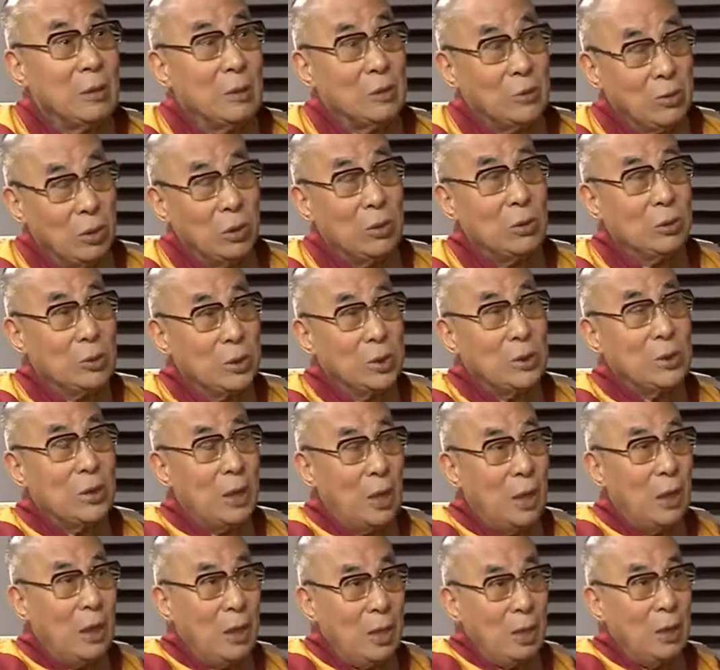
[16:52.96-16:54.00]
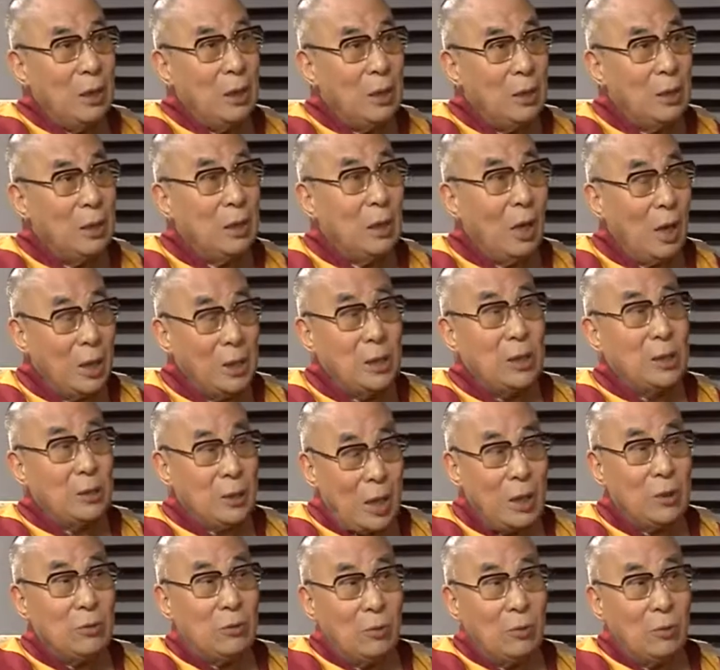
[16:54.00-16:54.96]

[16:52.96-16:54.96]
so you see, there are, I think that